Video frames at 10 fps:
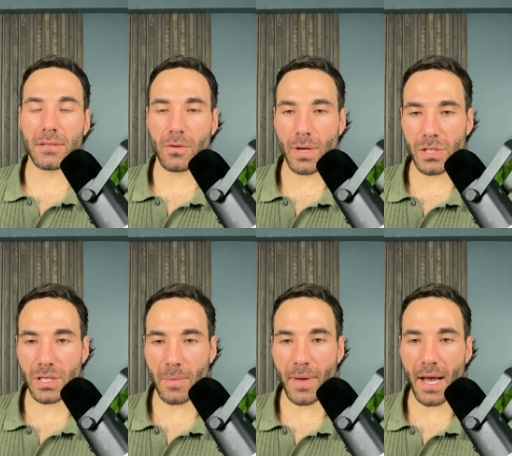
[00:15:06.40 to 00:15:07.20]

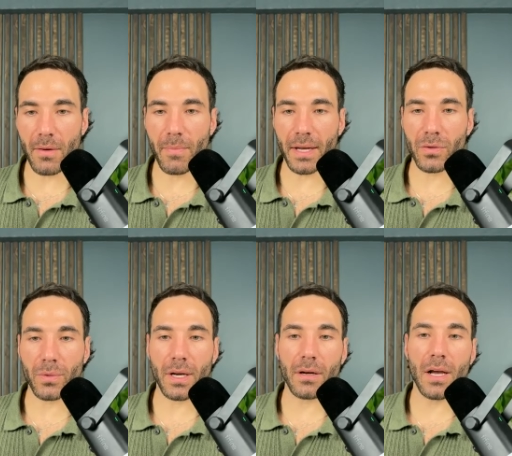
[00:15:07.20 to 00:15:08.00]
question about my
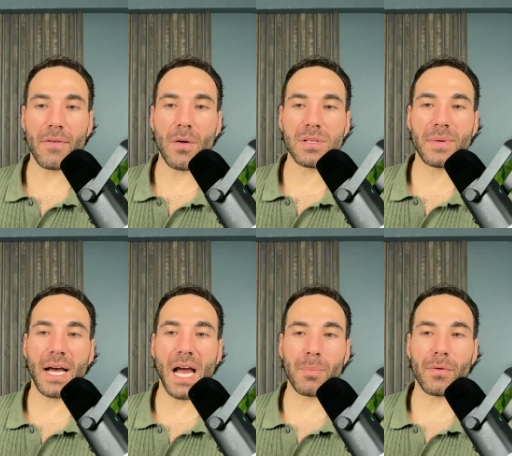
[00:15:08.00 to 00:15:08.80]
career. I've always been a
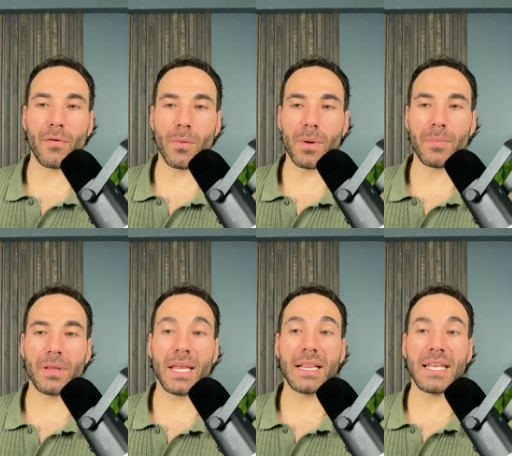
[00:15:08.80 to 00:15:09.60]
high performer, but
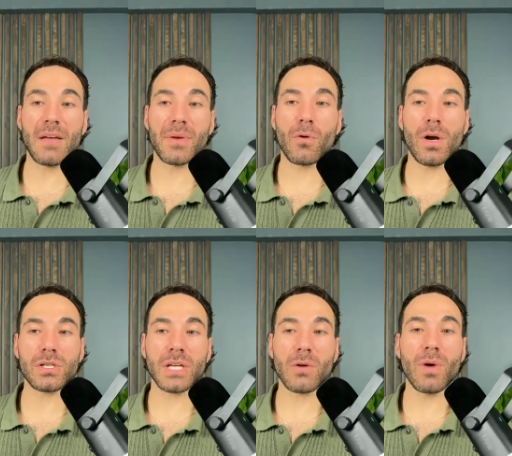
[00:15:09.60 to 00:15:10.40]
lately I've been
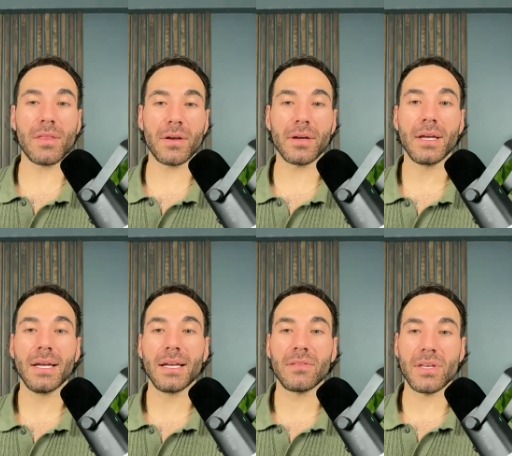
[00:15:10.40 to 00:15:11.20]
questioning whether
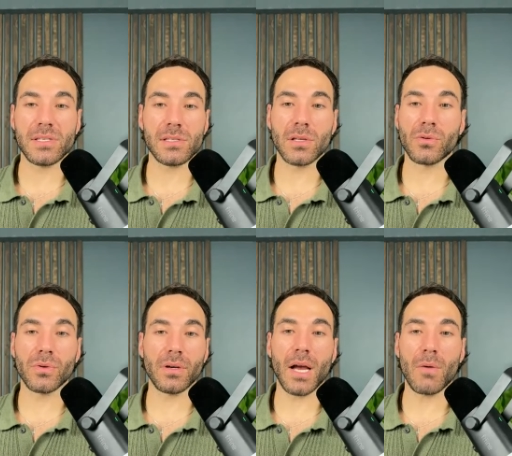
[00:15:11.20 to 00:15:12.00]
this is the
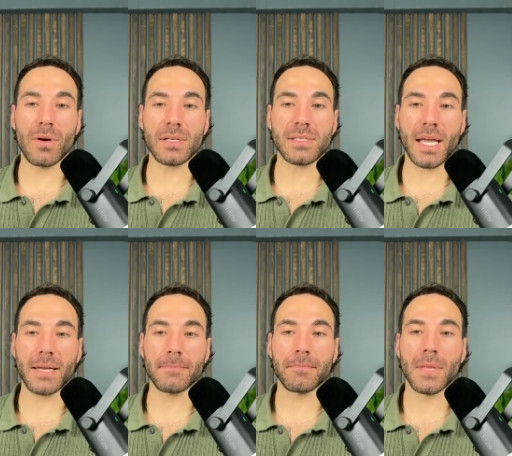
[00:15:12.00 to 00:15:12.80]
career I want to stay
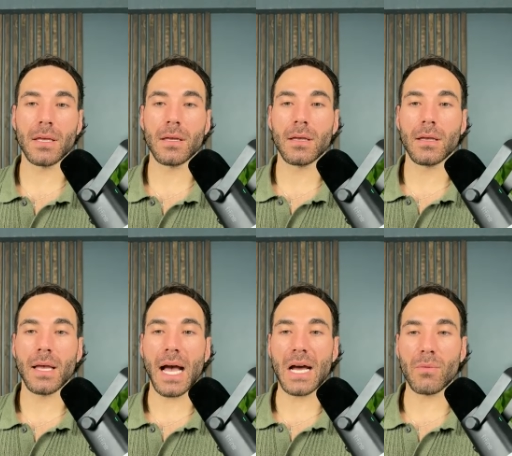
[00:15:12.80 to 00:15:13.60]
in.
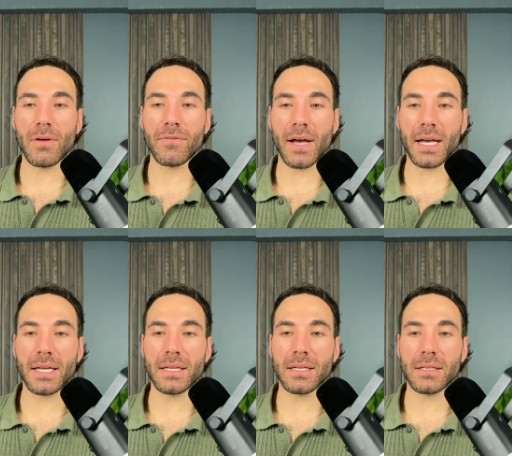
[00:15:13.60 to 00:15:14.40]
How do I
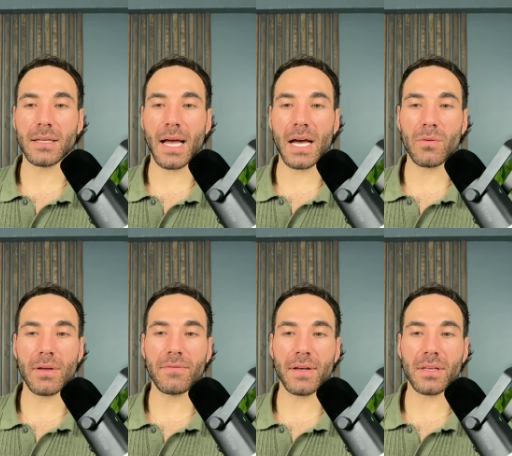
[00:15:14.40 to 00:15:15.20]
find
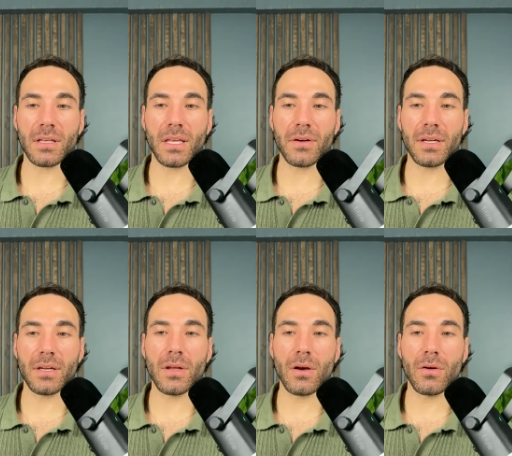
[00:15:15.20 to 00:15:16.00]
the clarity to
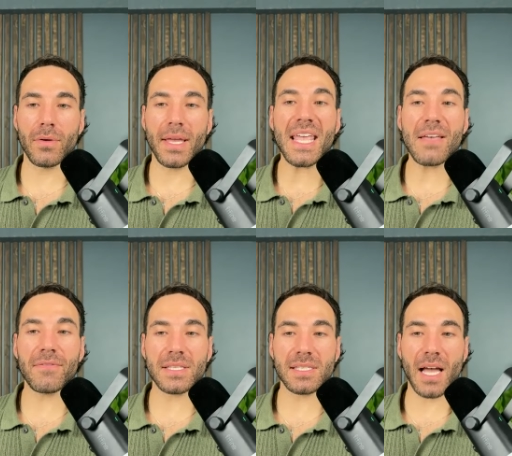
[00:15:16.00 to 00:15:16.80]
know if
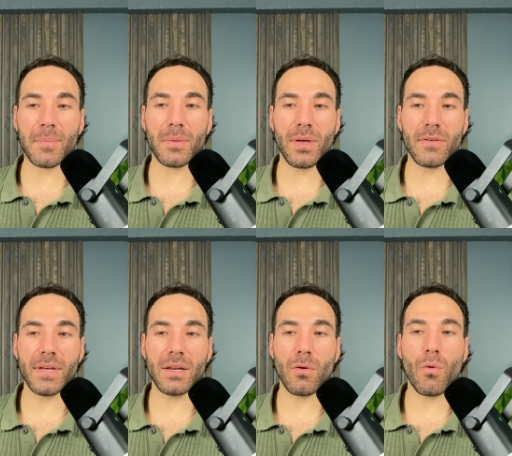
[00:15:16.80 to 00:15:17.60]
it's time to
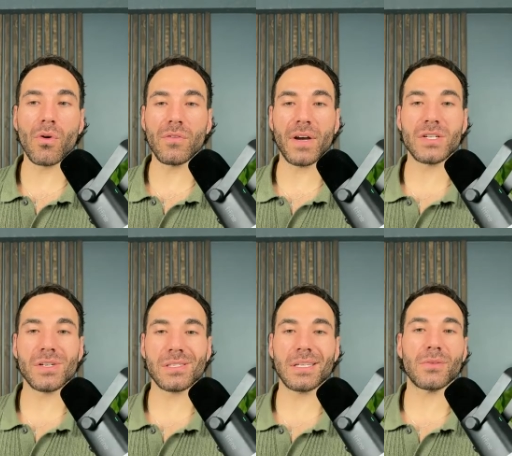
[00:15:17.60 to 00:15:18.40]
pivot or if I
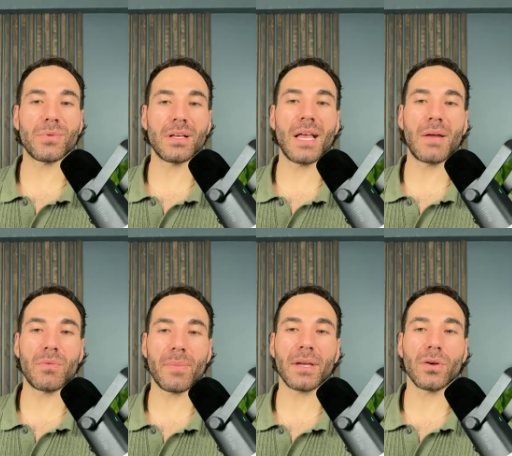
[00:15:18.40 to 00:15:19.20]
just need to realign
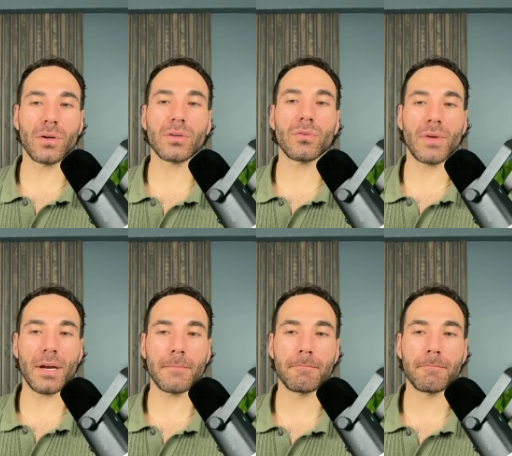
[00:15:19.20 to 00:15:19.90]
with my current career?